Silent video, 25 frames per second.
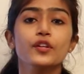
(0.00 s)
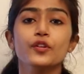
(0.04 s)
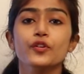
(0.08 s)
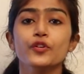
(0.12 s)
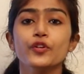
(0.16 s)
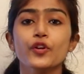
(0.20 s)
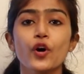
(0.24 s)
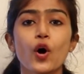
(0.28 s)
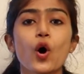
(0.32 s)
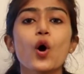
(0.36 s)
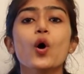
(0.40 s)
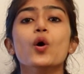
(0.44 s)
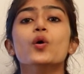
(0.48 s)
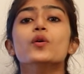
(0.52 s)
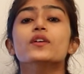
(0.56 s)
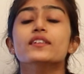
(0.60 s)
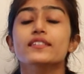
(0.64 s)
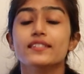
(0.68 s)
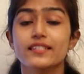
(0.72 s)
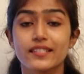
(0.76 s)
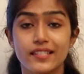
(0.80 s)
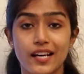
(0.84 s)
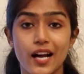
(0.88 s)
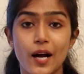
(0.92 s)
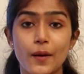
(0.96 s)

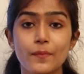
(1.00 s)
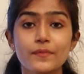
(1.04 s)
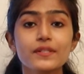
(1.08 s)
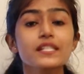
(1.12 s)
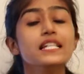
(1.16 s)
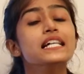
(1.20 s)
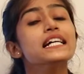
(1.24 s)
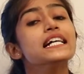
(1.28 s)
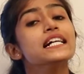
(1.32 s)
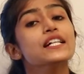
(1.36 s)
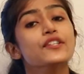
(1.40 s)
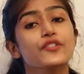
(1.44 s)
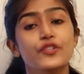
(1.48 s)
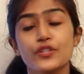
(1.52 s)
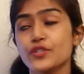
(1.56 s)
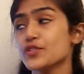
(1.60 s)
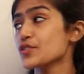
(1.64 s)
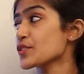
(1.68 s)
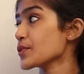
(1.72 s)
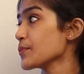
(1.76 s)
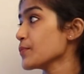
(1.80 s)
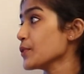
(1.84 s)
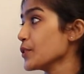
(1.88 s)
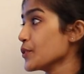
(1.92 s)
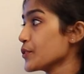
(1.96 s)
no terms
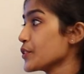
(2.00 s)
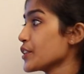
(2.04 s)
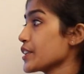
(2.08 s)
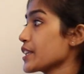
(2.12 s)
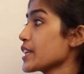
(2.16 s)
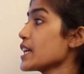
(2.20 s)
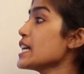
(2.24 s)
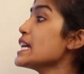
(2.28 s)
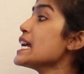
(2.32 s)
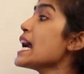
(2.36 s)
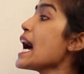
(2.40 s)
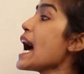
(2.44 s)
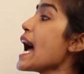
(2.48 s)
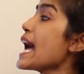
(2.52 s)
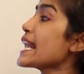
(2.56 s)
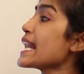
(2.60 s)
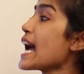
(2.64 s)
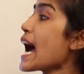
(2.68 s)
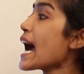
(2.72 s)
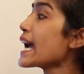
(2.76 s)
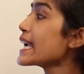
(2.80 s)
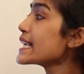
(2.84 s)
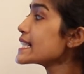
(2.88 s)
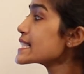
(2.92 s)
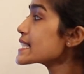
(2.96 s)
distributed, and
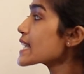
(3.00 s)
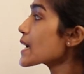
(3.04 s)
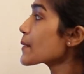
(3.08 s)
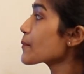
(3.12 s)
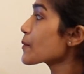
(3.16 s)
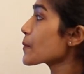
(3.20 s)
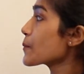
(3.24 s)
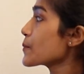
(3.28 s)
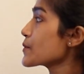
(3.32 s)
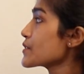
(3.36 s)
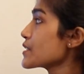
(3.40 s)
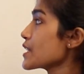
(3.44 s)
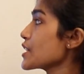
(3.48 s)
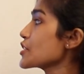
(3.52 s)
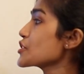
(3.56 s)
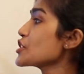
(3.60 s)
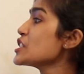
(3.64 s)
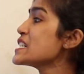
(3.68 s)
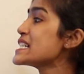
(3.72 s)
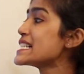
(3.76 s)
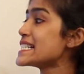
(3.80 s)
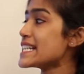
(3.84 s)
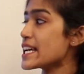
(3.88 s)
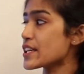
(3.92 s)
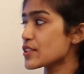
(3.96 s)
I type
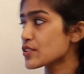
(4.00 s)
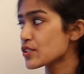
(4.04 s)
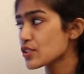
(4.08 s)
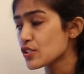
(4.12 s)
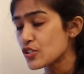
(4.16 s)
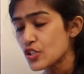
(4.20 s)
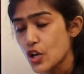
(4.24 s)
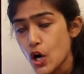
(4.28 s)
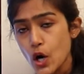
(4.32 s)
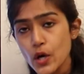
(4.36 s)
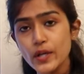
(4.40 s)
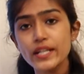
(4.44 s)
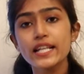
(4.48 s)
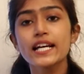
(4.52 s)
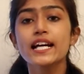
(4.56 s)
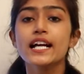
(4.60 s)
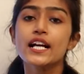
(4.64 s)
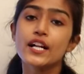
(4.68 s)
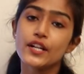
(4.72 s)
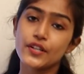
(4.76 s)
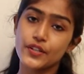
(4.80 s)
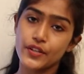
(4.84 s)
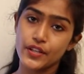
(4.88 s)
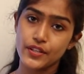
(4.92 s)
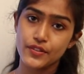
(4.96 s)
preposition does not
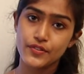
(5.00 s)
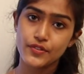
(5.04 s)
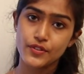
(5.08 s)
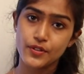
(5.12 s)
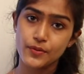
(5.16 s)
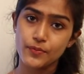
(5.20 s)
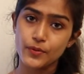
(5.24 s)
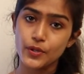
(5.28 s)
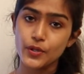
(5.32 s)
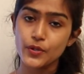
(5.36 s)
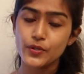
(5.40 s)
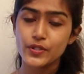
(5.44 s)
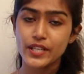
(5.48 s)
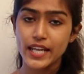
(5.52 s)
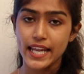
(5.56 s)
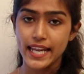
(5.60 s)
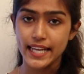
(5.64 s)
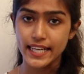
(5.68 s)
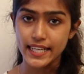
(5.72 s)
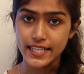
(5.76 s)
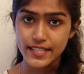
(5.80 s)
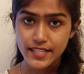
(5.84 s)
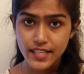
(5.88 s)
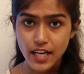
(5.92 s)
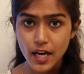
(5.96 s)
distribute
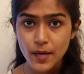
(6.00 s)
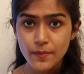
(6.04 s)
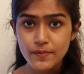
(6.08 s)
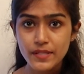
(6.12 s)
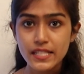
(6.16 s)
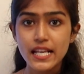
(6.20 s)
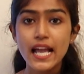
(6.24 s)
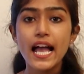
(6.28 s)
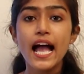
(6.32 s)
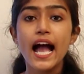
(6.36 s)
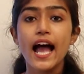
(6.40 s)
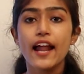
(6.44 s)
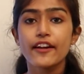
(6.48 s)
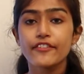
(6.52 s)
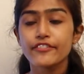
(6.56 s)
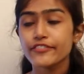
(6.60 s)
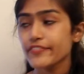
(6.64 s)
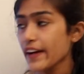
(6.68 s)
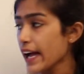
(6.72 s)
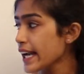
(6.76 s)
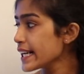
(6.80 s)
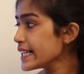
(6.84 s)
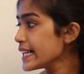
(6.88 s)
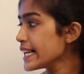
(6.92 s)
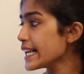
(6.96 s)
any terms. And
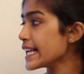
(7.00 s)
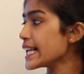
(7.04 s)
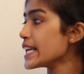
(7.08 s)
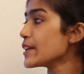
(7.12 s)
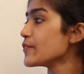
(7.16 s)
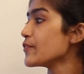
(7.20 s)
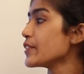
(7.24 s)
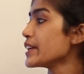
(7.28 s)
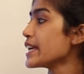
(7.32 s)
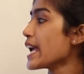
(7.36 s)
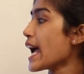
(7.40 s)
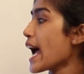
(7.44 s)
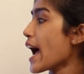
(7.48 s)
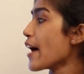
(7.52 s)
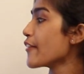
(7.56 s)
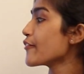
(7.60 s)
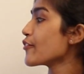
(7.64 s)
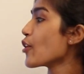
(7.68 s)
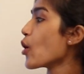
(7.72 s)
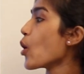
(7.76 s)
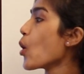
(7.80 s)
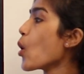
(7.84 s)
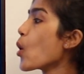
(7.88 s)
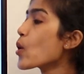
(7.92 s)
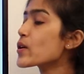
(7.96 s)
finally, we have
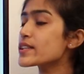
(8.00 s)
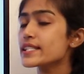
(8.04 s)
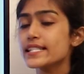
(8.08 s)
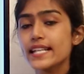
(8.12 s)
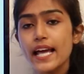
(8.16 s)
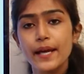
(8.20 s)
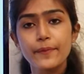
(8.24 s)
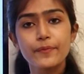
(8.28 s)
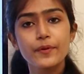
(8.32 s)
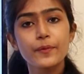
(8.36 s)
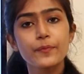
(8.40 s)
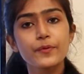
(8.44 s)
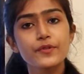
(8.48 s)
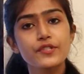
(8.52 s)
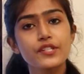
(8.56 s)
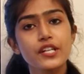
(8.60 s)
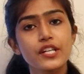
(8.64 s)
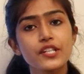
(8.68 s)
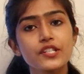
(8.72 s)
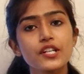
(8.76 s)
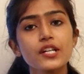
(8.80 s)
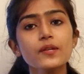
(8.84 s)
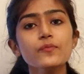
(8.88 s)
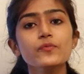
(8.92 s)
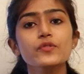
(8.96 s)
O type
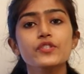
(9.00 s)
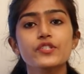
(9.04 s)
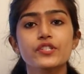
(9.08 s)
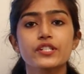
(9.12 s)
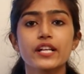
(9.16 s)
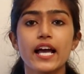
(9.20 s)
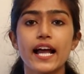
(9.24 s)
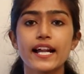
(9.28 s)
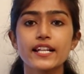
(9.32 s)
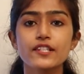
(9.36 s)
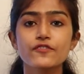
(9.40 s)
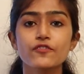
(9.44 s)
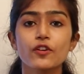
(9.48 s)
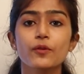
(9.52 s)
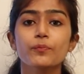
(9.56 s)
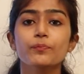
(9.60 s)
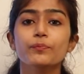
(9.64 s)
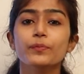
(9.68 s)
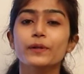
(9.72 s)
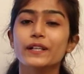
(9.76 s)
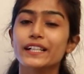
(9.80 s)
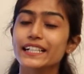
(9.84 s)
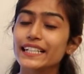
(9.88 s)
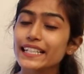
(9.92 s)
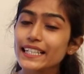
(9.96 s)
preposition, which stands for
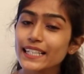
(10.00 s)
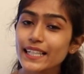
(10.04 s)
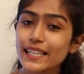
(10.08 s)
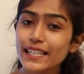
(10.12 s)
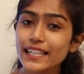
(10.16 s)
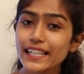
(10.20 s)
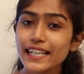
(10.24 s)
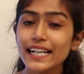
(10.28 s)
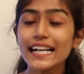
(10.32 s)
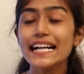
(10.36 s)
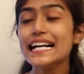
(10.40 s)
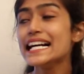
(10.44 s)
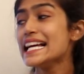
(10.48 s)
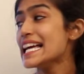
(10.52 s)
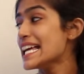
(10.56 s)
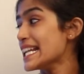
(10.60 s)
particular